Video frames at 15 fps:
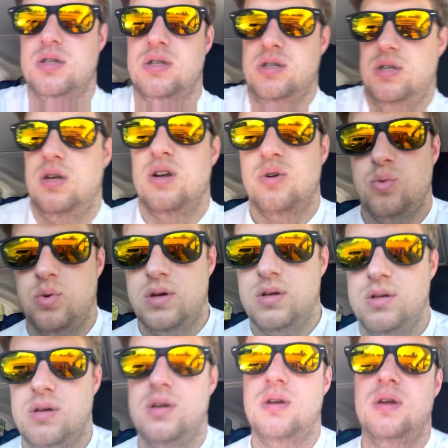the steering wheel.
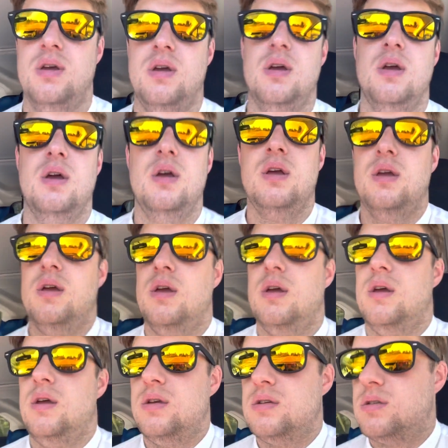
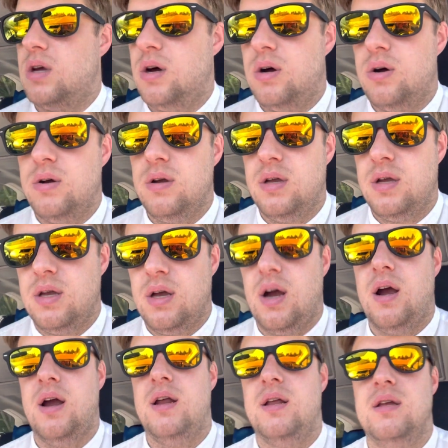So, all
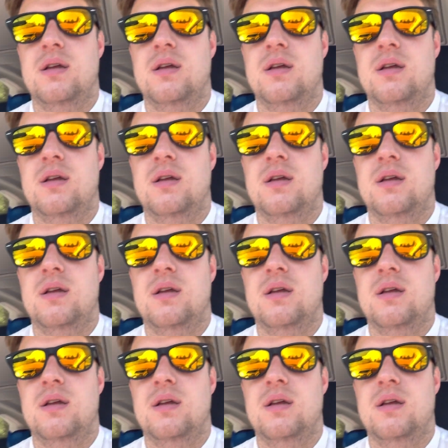right,